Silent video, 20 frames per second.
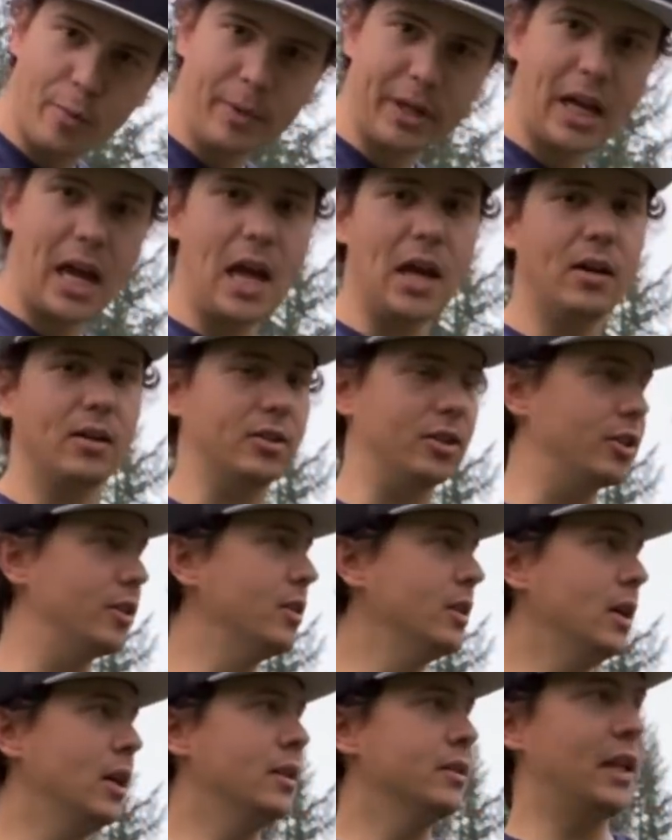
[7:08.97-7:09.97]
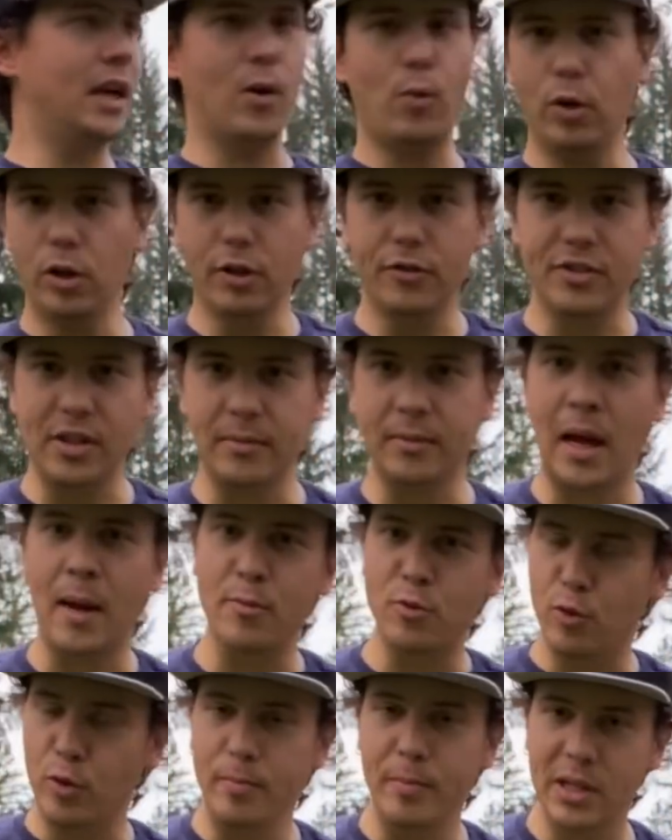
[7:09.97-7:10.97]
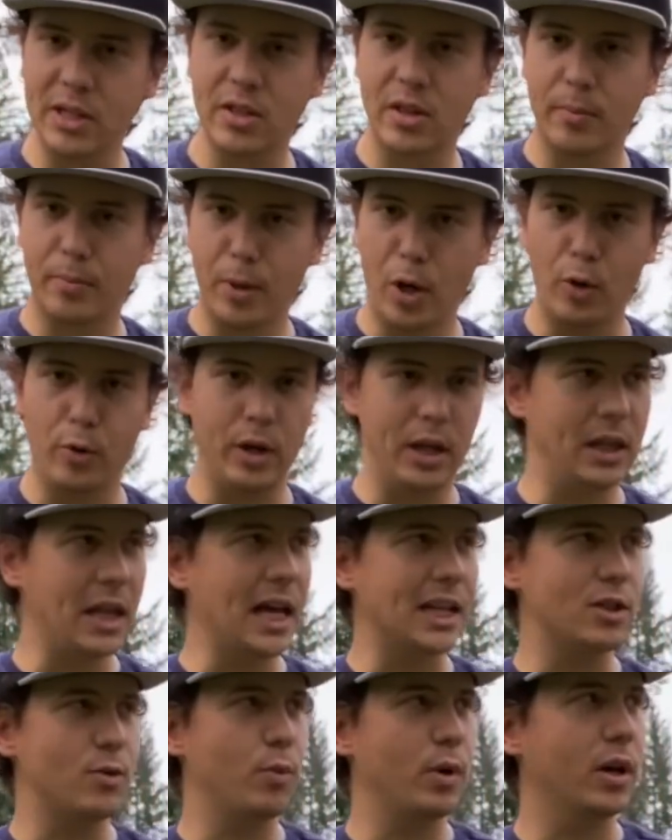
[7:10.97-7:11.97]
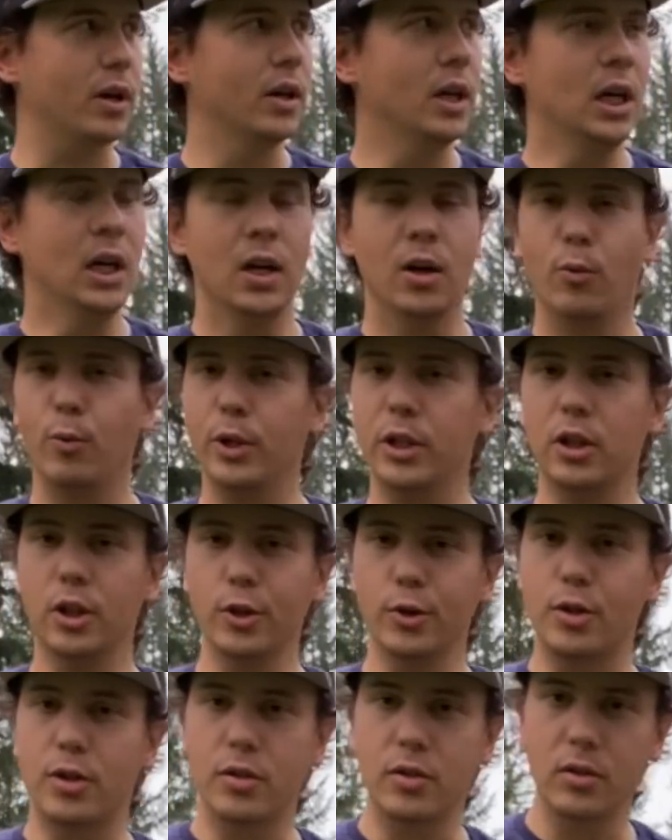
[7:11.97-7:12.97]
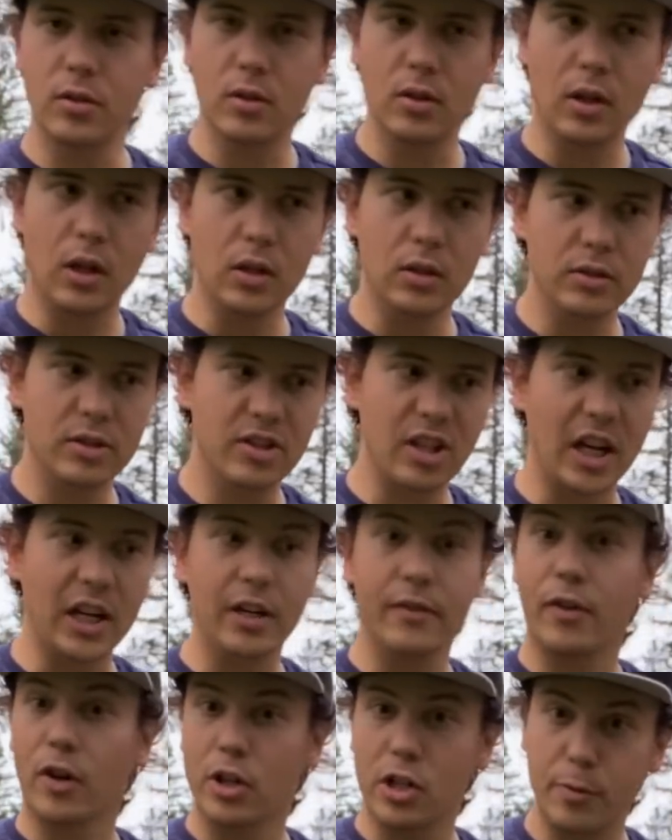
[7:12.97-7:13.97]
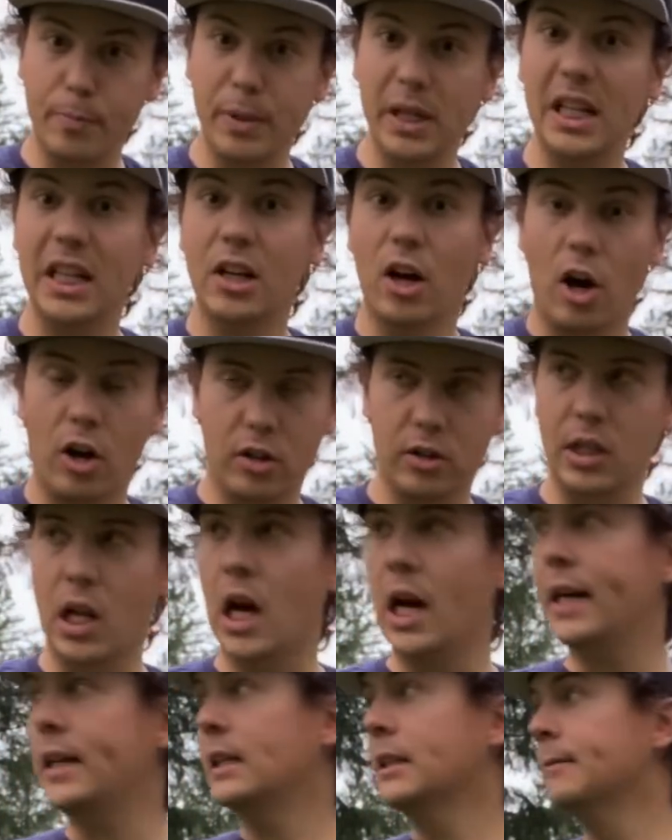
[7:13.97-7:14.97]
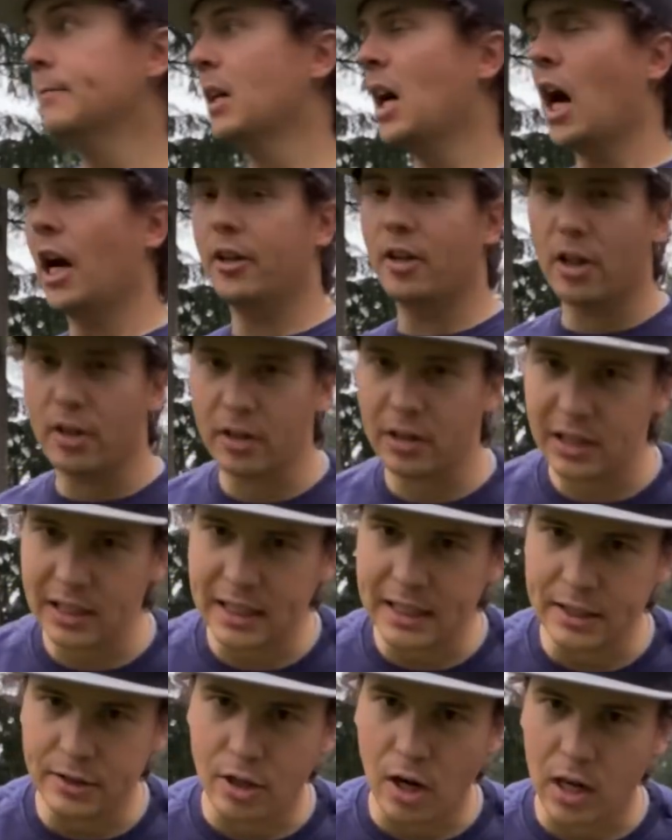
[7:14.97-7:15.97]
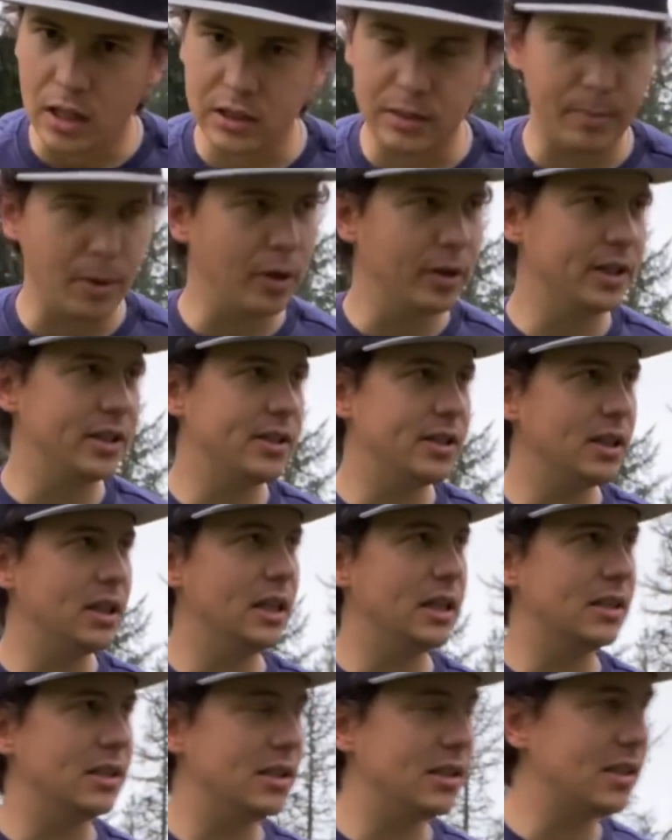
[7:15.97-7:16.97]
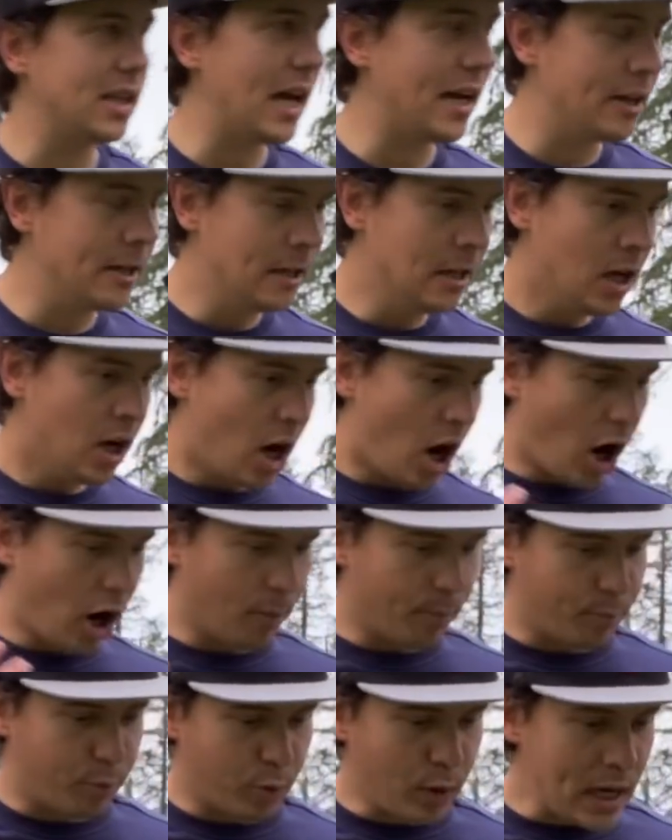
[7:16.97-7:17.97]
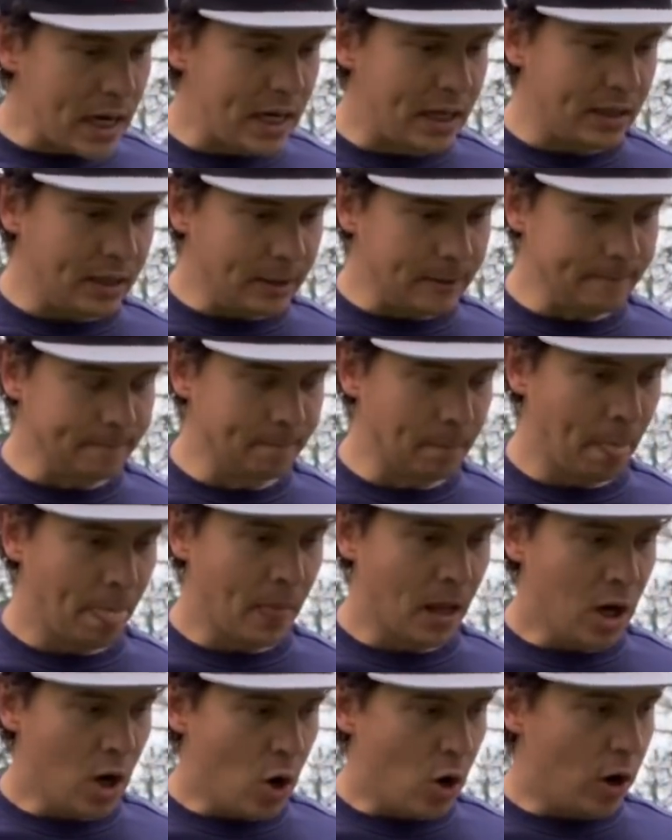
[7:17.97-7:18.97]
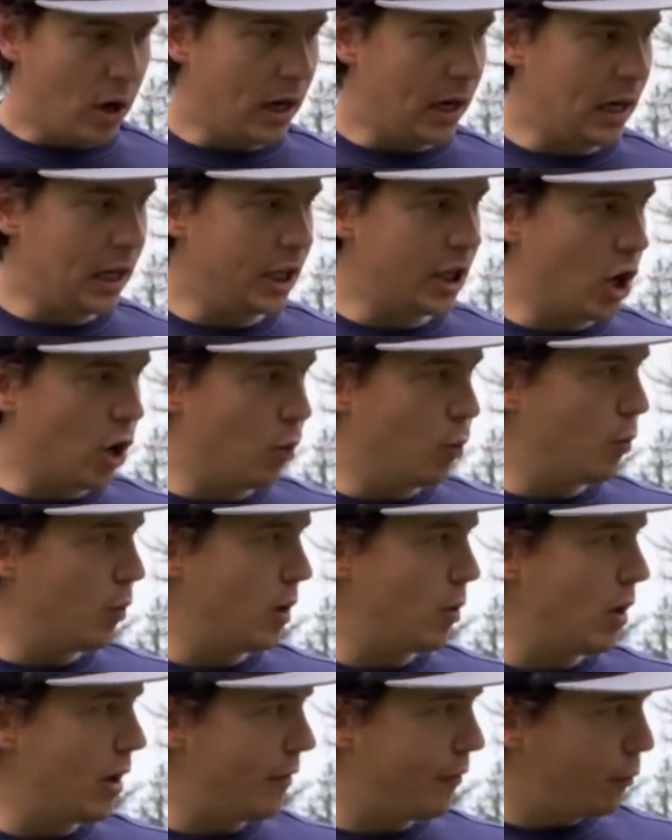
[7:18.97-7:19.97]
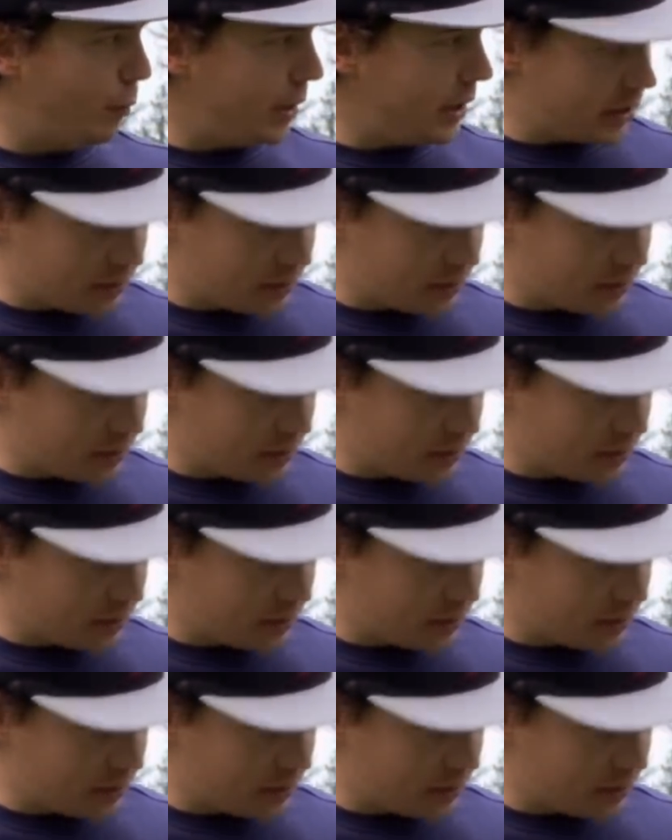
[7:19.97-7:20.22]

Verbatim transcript: mechanical that I wonder if sometimes we miss the boat and that's where we lose sight of our speed, our line. Another thing he talked about is, is he said, our brain, you know, if we